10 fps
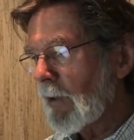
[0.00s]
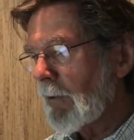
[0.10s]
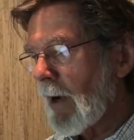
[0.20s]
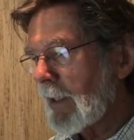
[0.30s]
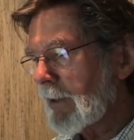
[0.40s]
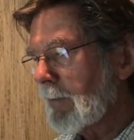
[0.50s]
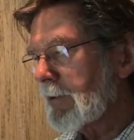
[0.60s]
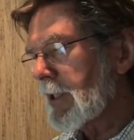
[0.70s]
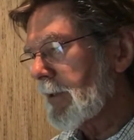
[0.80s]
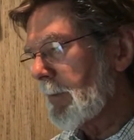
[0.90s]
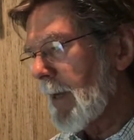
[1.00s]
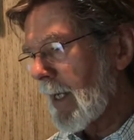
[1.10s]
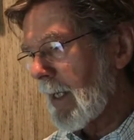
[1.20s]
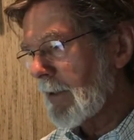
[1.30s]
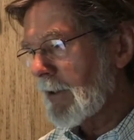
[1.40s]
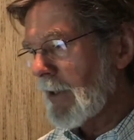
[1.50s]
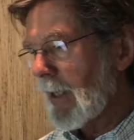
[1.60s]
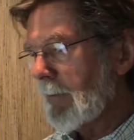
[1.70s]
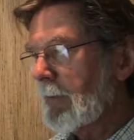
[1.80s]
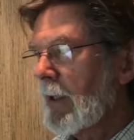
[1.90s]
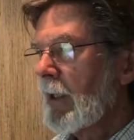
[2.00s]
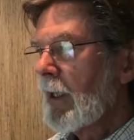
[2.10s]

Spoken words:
rewrite them, send them back out to them.